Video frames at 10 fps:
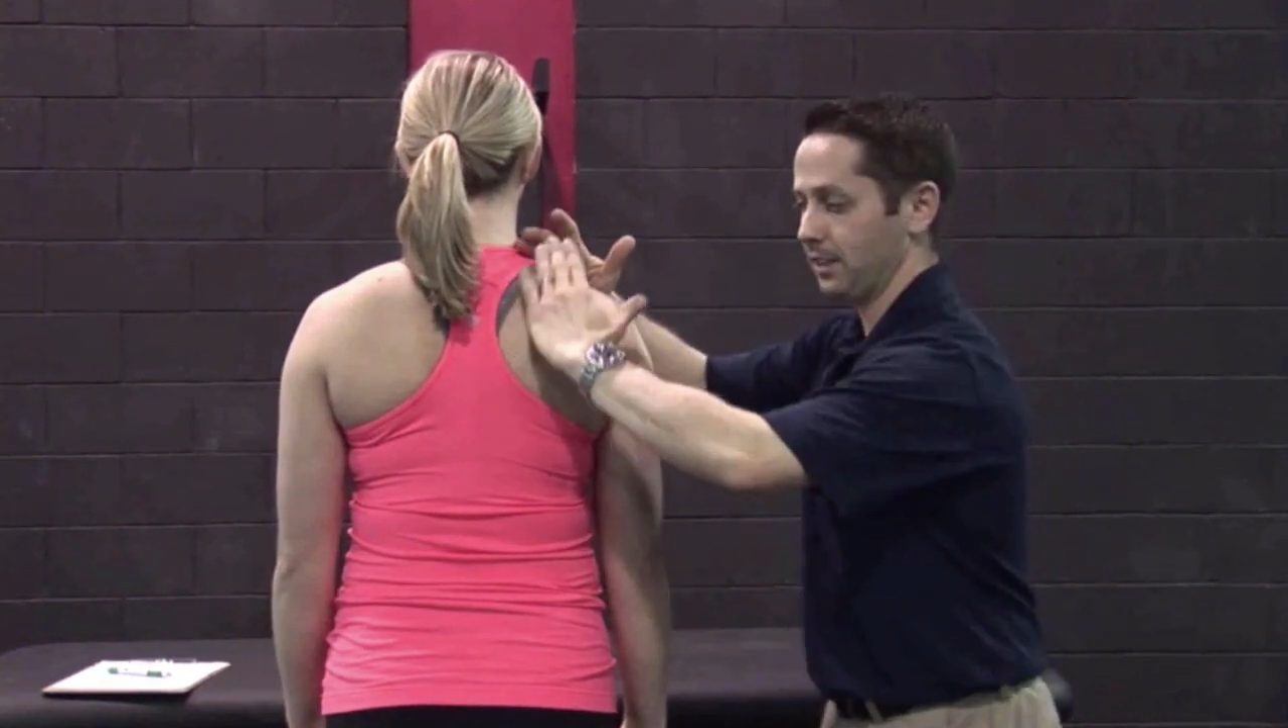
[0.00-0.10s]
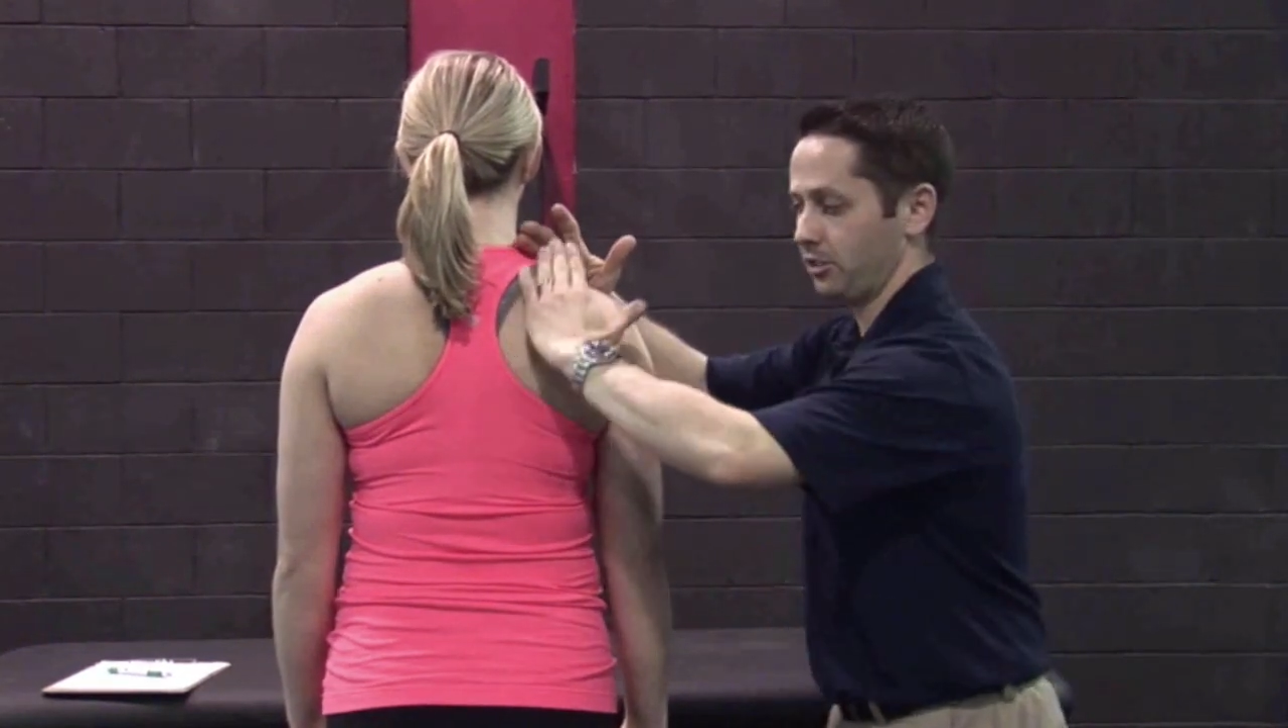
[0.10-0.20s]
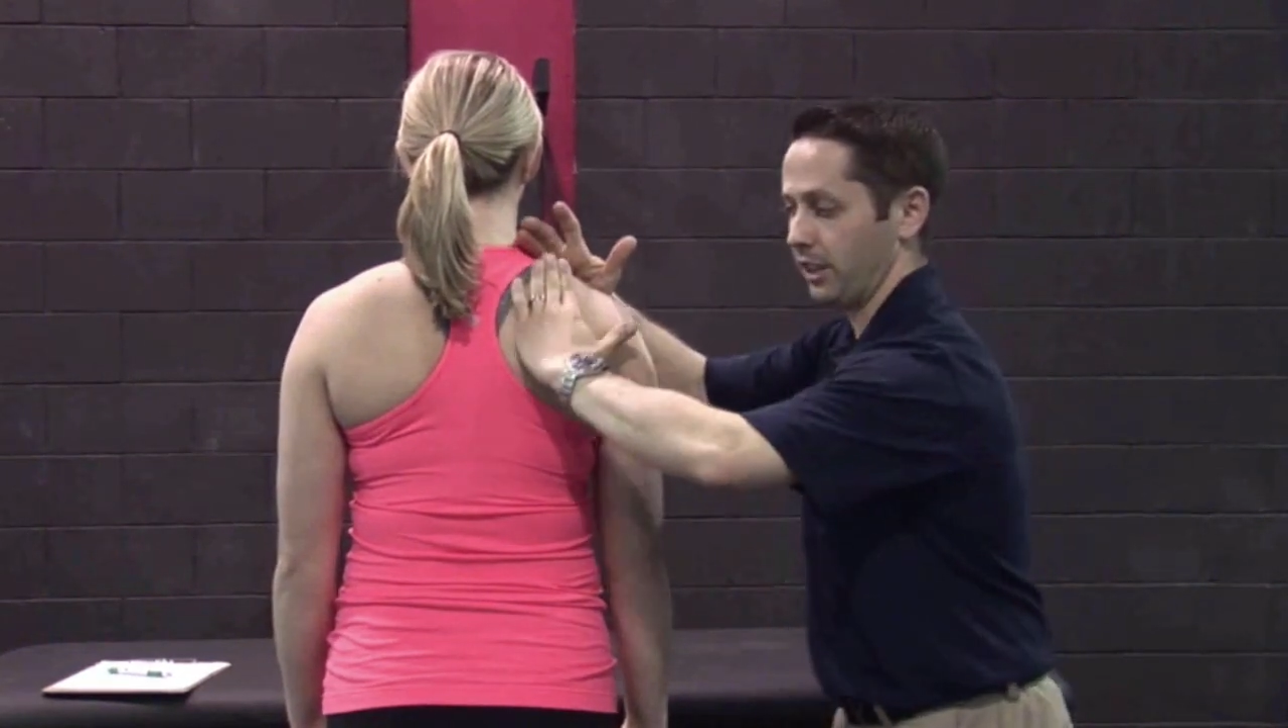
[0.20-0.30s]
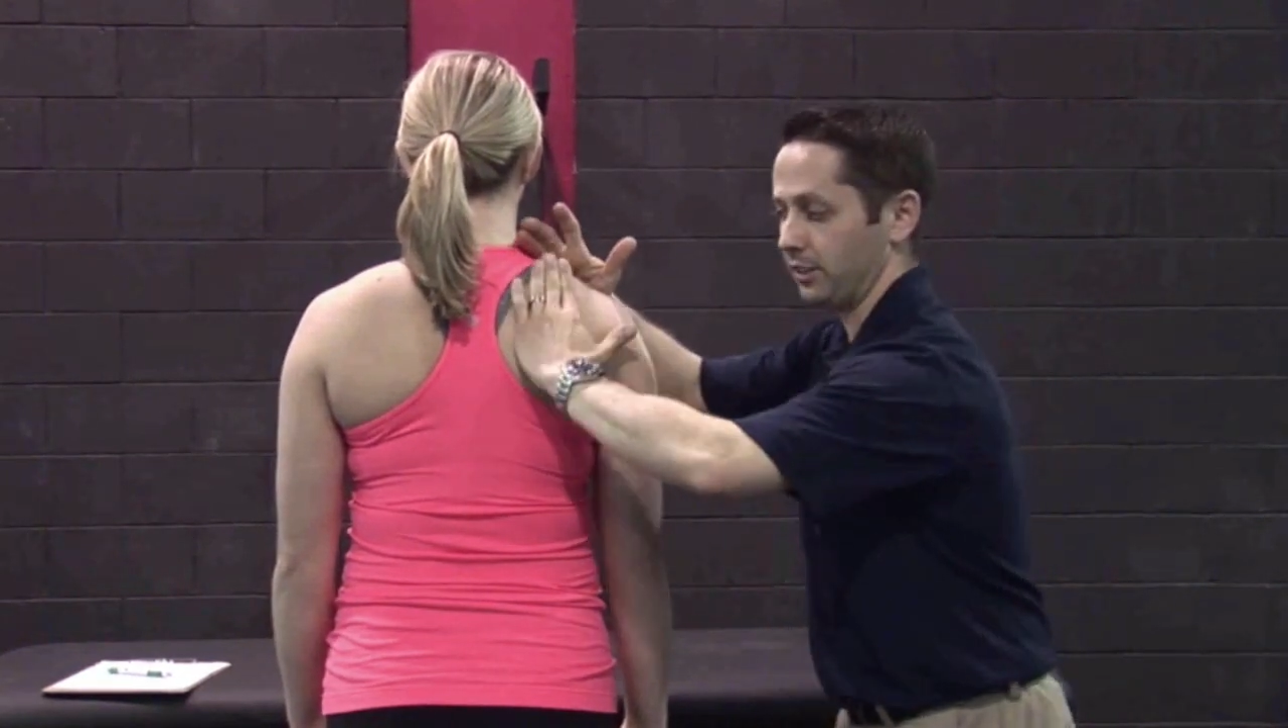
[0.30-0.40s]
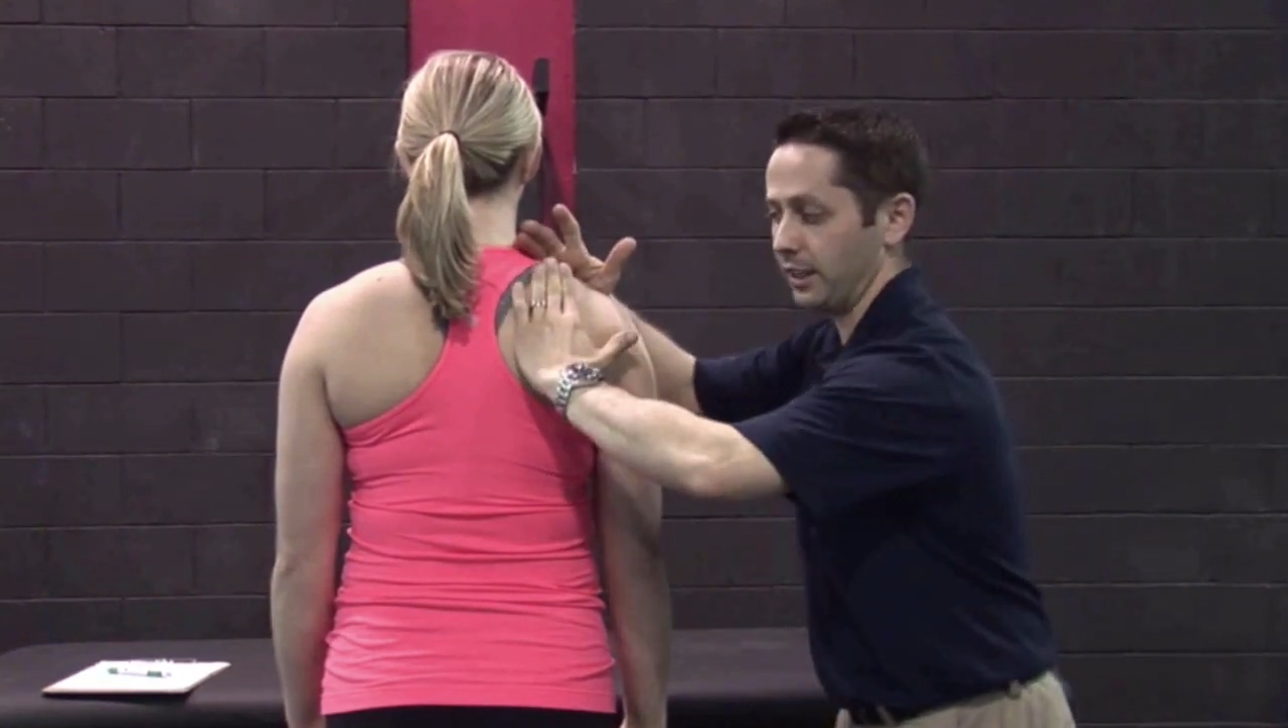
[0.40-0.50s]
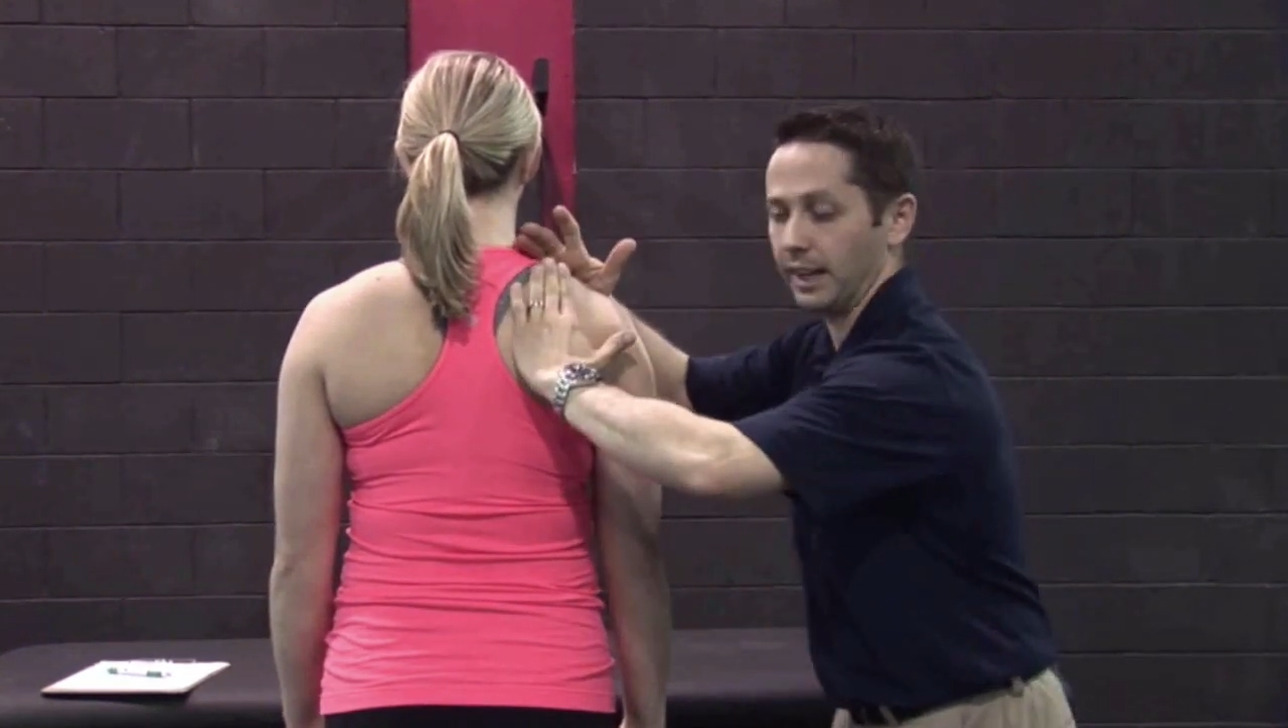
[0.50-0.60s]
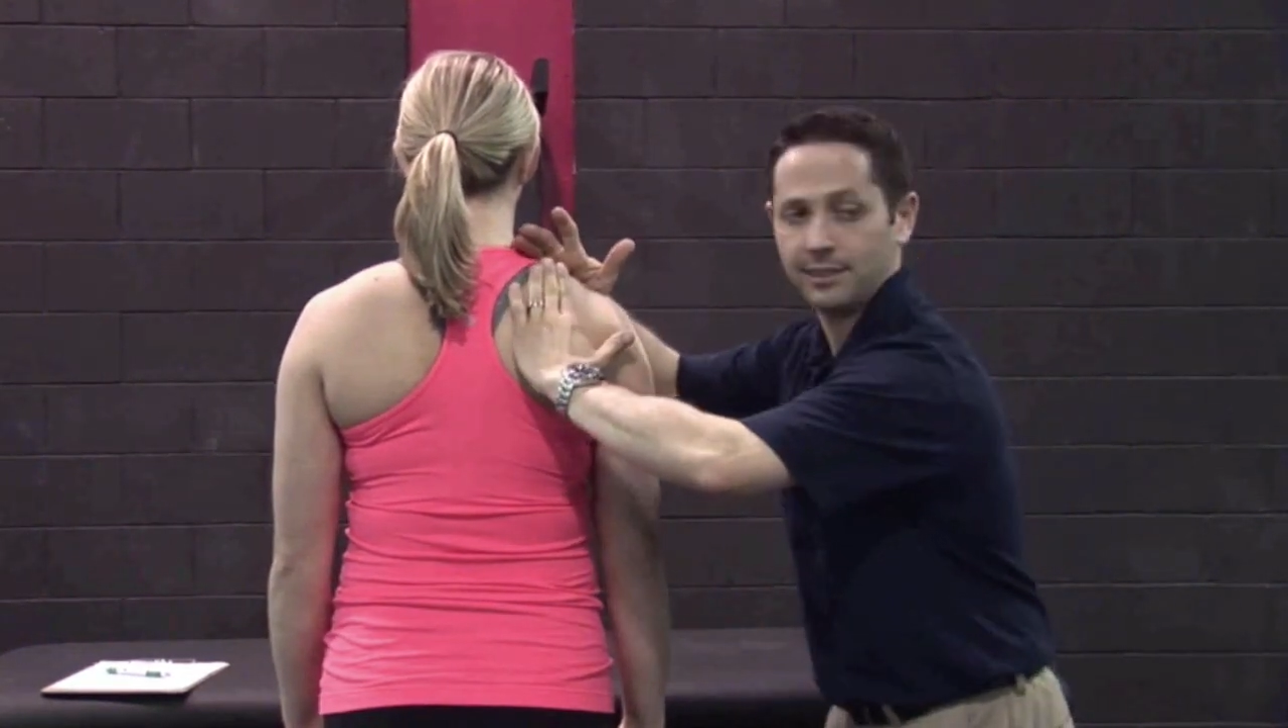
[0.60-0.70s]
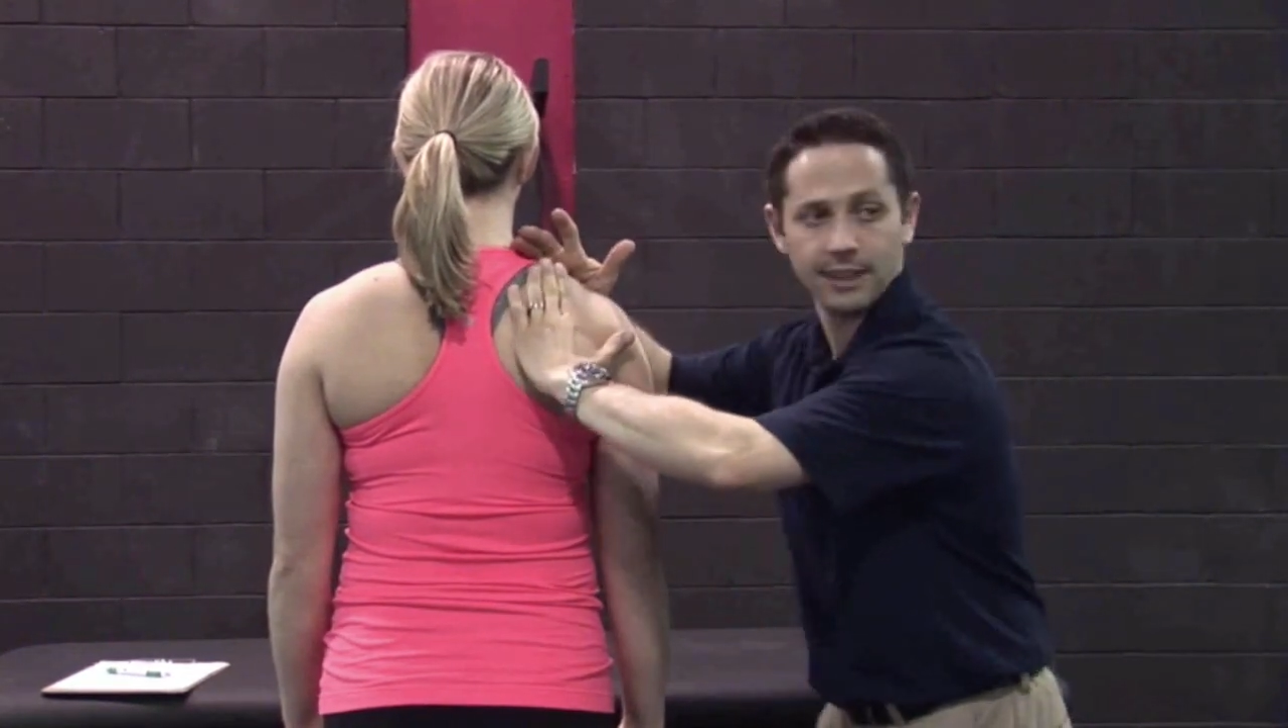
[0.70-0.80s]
She has a nice